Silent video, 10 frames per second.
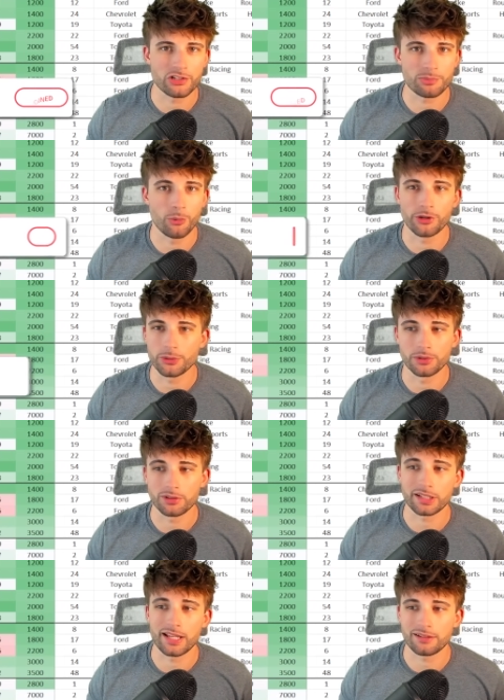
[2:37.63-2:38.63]
sport you are
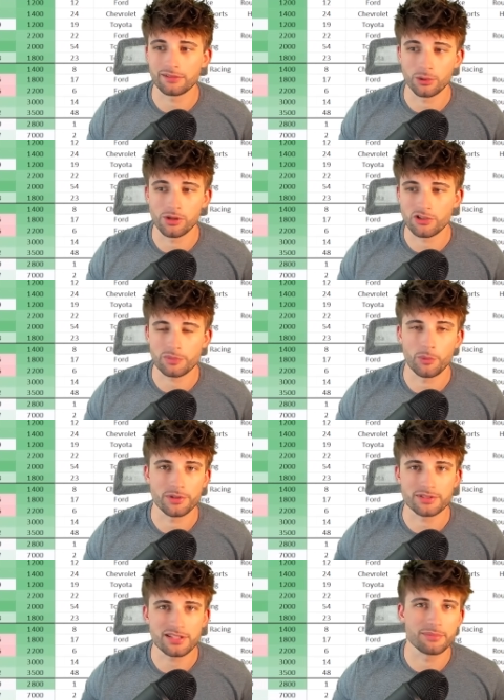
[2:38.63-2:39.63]
looking at or all
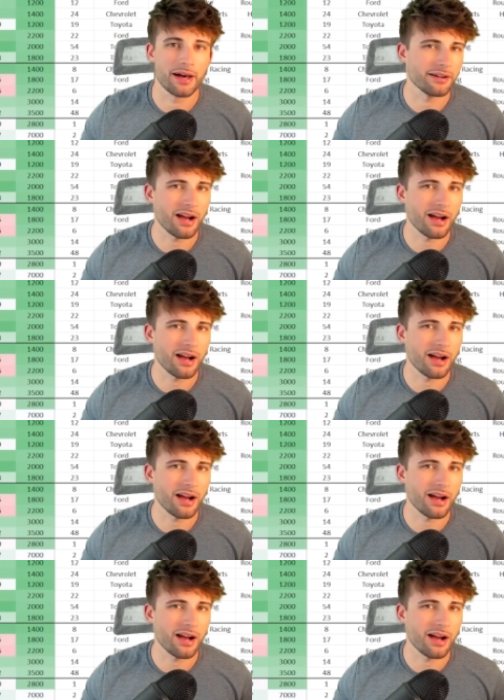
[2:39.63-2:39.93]
sports, doesn't matter.